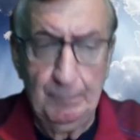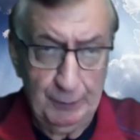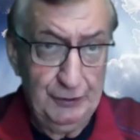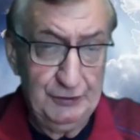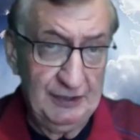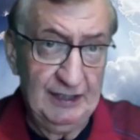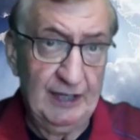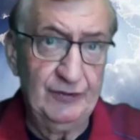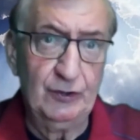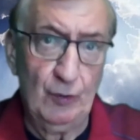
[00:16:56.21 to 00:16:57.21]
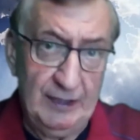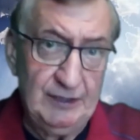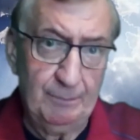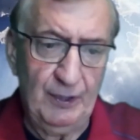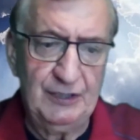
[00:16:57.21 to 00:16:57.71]
producing another Great
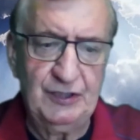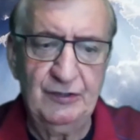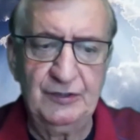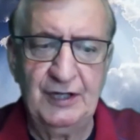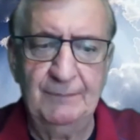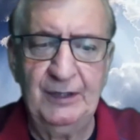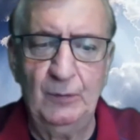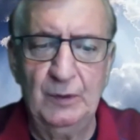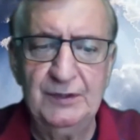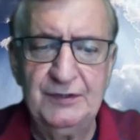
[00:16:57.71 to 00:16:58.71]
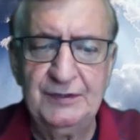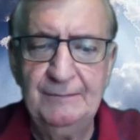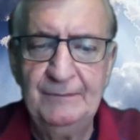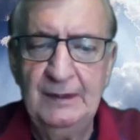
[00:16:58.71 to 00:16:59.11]
Depression or something worse?